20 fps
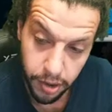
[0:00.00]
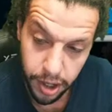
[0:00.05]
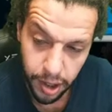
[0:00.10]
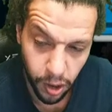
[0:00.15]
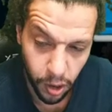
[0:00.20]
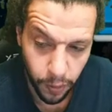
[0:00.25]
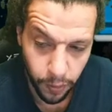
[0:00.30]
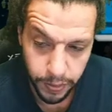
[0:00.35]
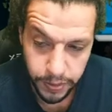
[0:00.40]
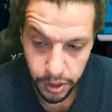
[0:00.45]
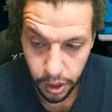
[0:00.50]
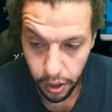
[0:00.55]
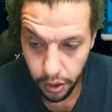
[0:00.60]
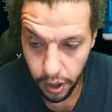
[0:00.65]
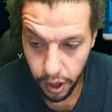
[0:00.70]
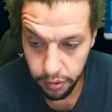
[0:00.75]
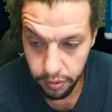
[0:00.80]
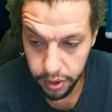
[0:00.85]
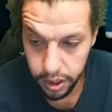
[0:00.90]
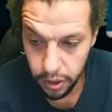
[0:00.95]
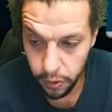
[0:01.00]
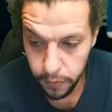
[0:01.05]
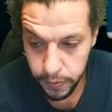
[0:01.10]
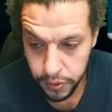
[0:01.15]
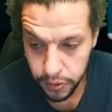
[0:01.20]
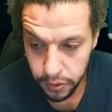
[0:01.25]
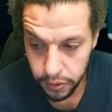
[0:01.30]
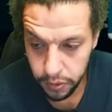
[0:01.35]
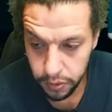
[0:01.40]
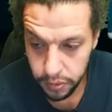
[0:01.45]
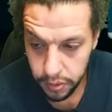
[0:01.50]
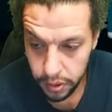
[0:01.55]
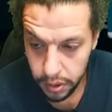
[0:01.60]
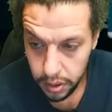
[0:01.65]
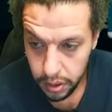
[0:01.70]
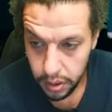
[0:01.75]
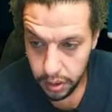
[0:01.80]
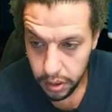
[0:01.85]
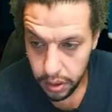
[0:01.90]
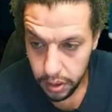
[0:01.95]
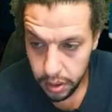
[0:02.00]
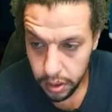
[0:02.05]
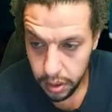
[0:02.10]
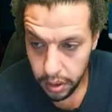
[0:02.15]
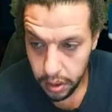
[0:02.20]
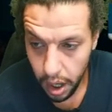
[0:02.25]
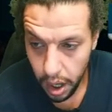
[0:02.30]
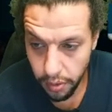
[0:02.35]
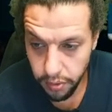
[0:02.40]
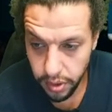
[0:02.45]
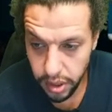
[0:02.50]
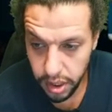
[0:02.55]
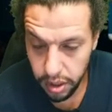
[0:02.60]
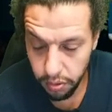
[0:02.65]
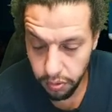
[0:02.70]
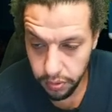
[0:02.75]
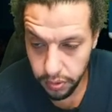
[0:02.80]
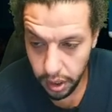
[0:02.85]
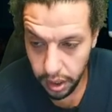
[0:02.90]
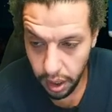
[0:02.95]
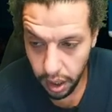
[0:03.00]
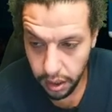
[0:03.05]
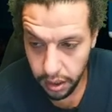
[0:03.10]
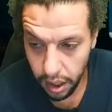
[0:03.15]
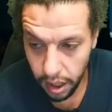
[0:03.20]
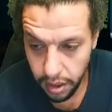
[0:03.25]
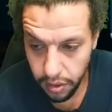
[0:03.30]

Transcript: I really hope so. I really hope so. I really like.